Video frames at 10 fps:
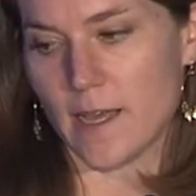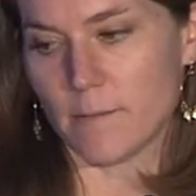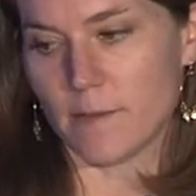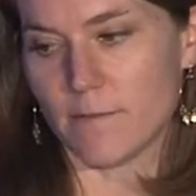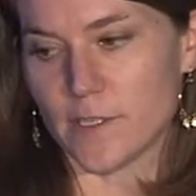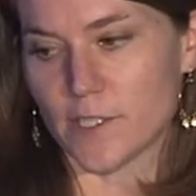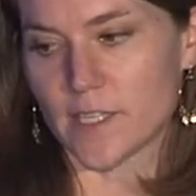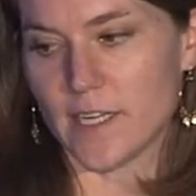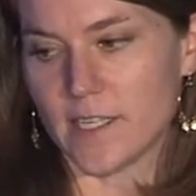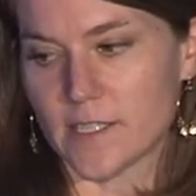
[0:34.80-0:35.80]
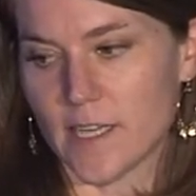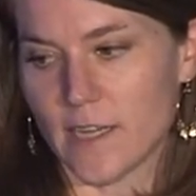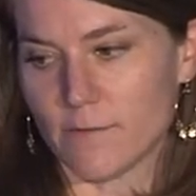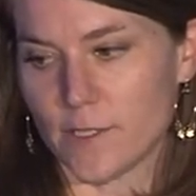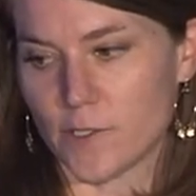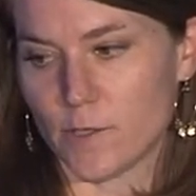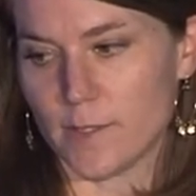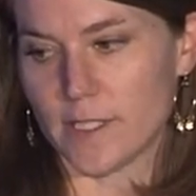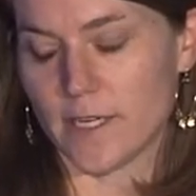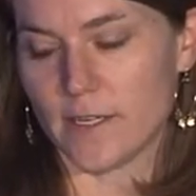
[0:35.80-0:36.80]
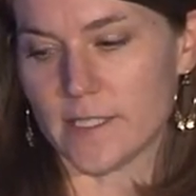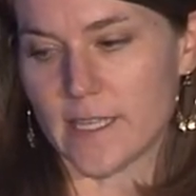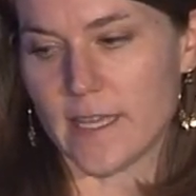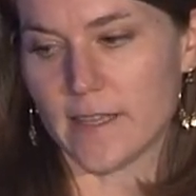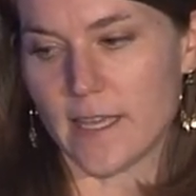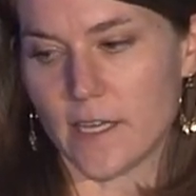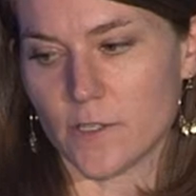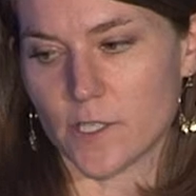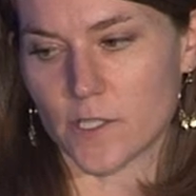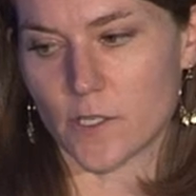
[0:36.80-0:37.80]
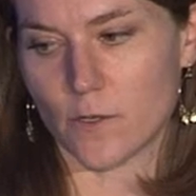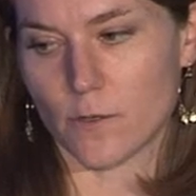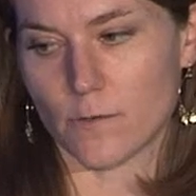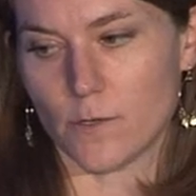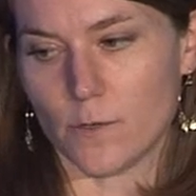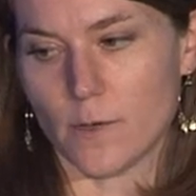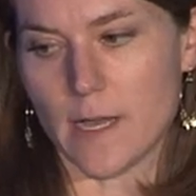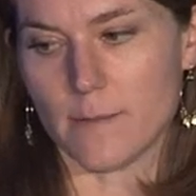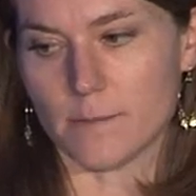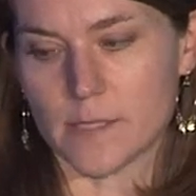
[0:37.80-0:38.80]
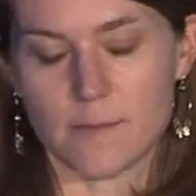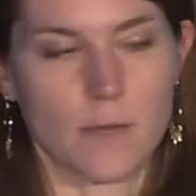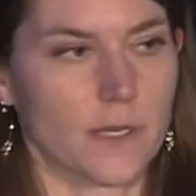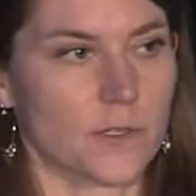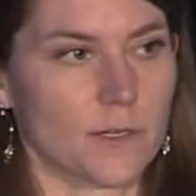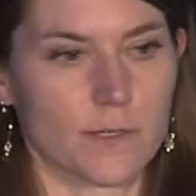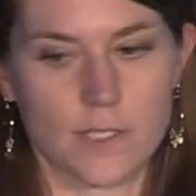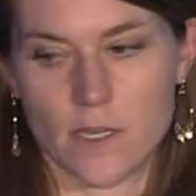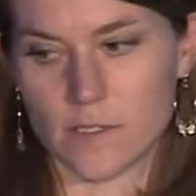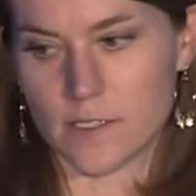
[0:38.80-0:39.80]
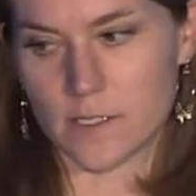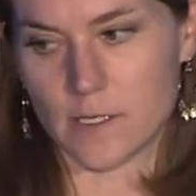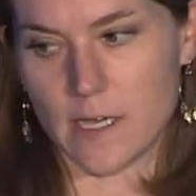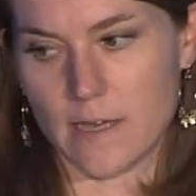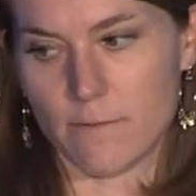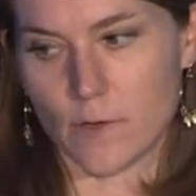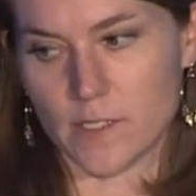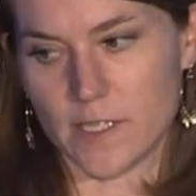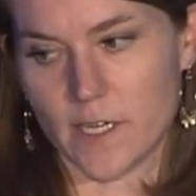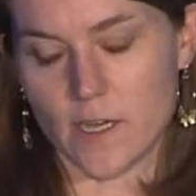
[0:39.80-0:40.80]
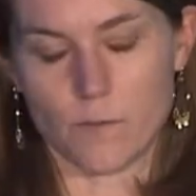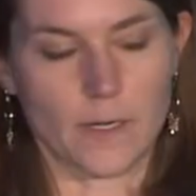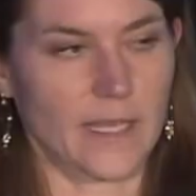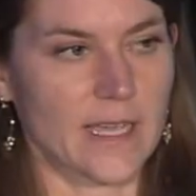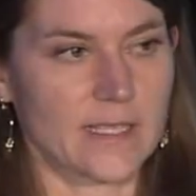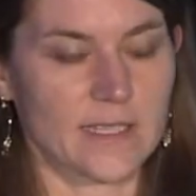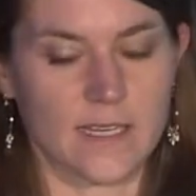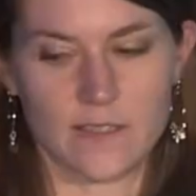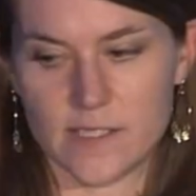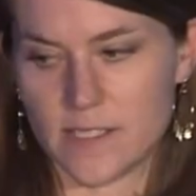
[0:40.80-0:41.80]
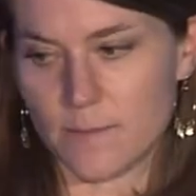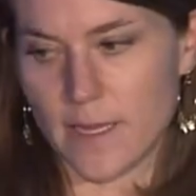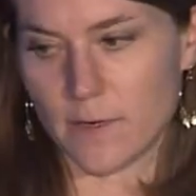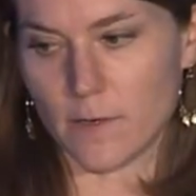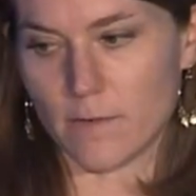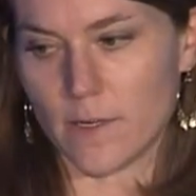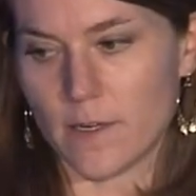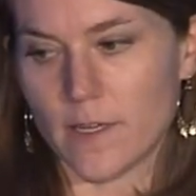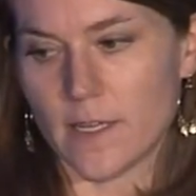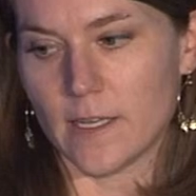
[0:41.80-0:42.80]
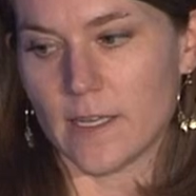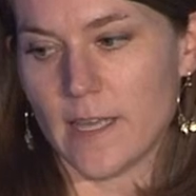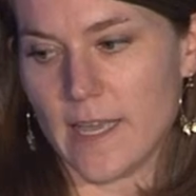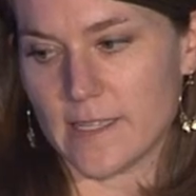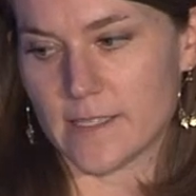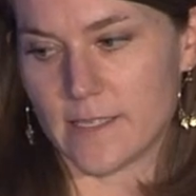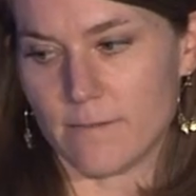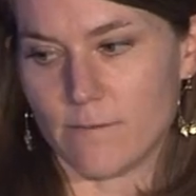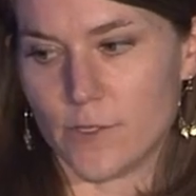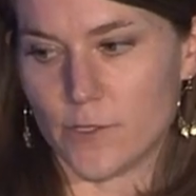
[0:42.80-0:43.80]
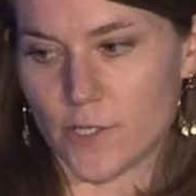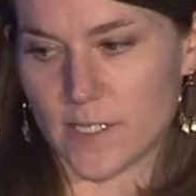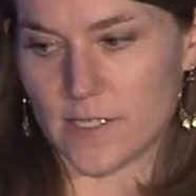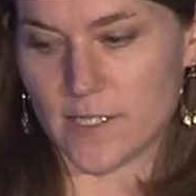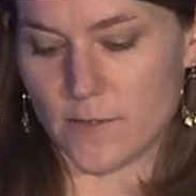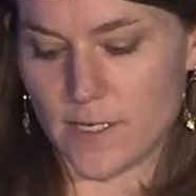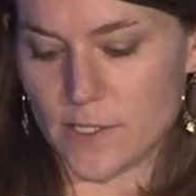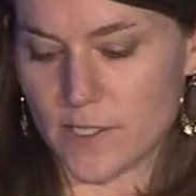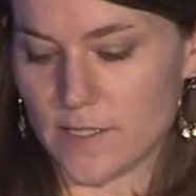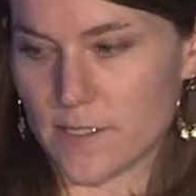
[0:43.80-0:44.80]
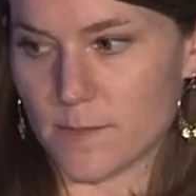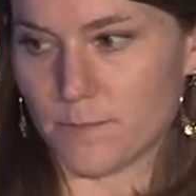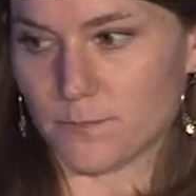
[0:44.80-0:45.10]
the fish study design for the tributaries, and then I'll just go through some monitoring results focusing on one case study, the Steep Bank River, and some future considerations.